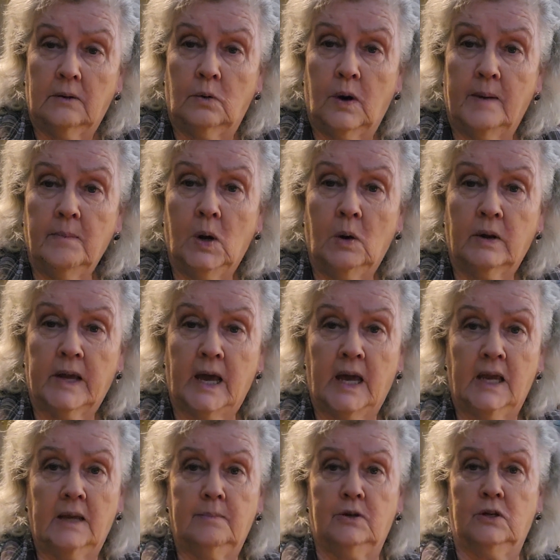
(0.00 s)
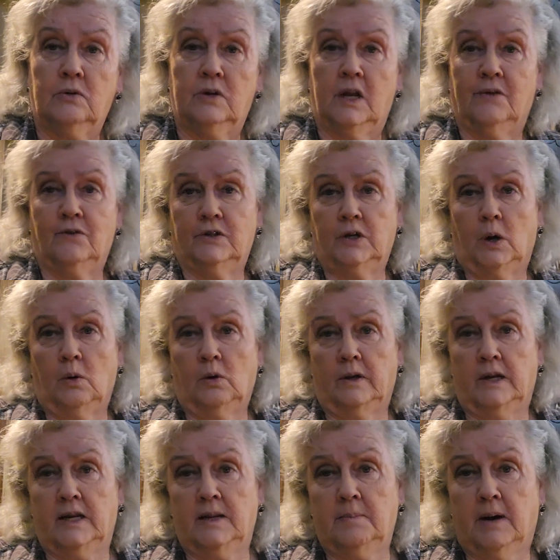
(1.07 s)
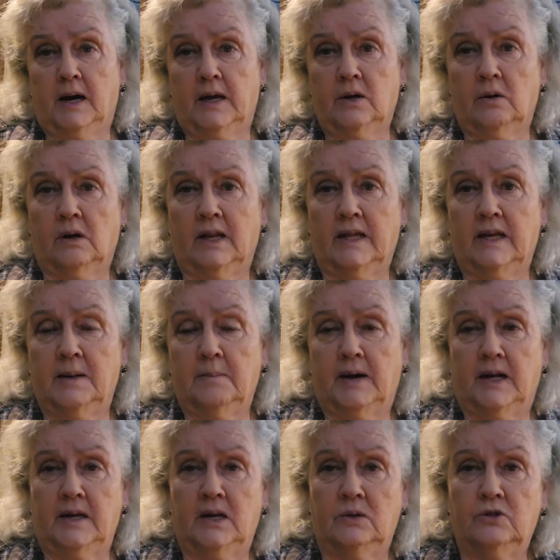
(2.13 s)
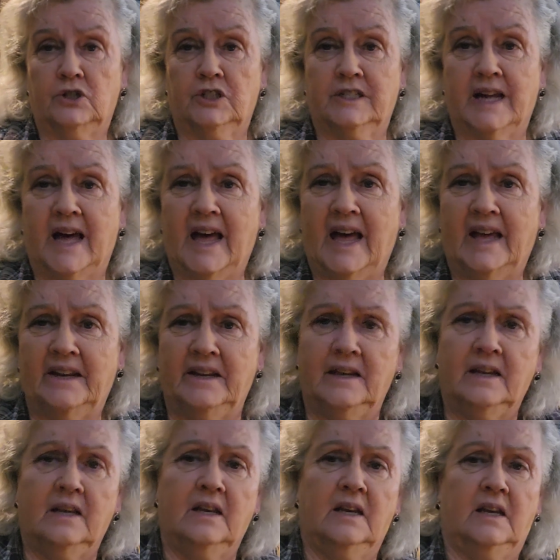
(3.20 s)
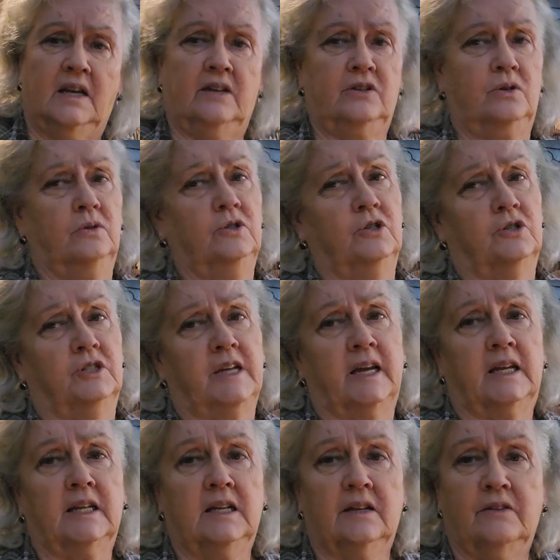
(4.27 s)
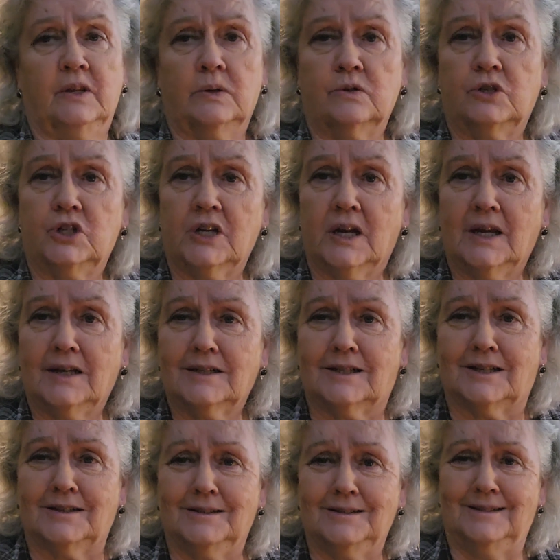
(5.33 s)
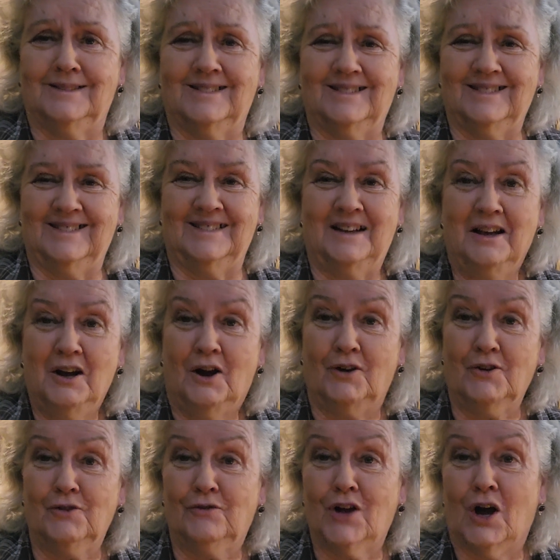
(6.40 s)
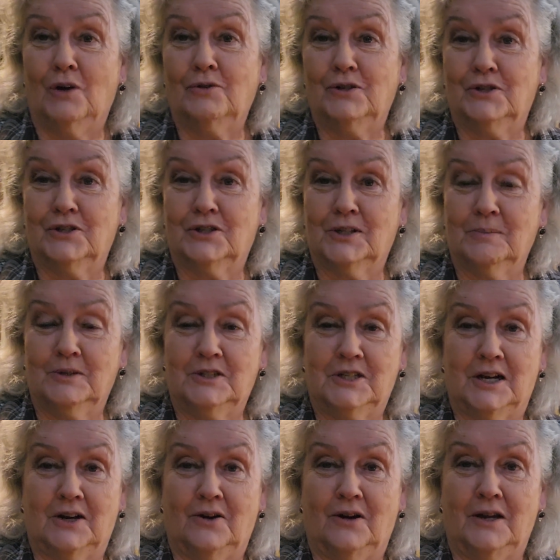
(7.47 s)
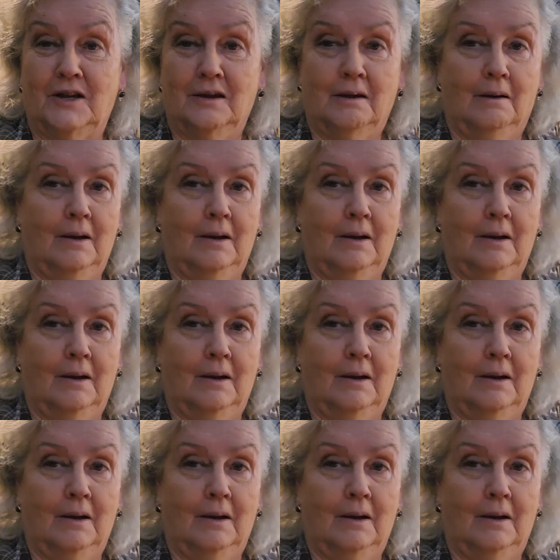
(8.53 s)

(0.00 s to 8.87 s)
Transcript: grandma came and you never told anybody or let anybody know she died, and you're just taking in those checks, or you've gone to the cemetery.